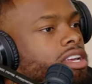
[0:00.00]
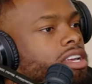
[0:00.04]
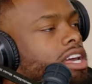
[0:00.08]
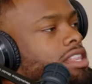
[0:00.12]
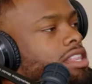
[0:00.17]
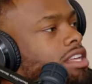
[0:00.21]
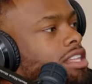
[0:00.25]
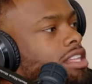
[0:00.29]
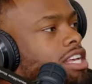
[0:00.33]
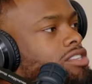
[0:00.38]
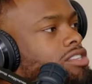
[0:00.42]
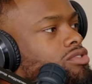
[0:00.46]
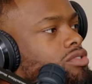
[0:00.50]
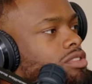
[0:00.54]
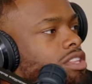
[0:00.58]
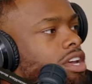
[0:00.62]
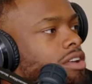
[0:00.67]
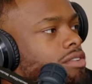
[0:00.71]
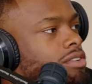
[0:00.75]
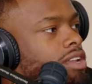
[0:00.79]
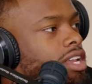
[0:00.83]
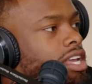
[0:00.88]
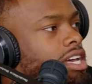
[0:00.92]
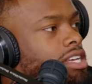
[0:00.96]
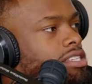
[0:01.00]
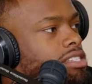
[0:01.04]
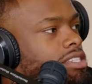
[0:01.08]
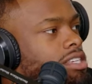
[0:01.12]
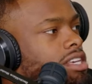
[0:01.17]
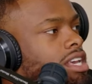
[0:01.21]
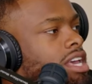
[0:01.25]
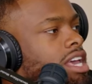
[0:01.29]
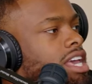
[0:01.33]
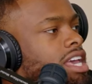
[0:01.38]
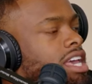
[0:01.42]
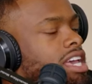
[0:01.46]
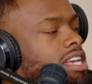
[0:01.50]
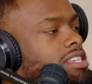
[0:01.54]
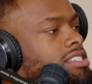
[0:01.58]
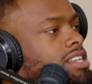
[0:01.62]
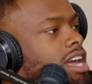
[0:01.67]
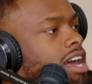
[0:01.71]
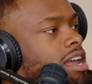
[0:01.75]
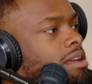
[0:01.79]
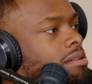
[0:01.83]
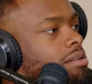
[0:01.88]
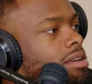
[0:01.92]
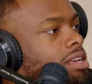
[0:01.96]
And I think that's what they're realizing. It's
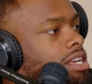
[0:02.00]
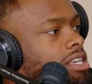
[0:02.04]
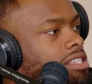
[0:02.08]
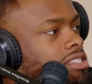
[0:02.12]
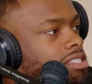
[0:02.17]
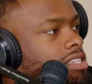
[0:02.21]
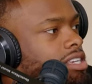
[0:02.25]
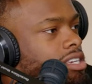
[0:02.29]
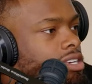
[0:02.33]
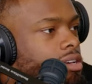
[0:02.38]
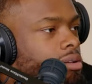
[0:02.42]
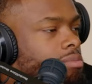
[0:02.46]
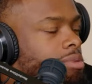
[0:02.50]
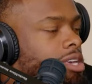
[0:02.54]
not I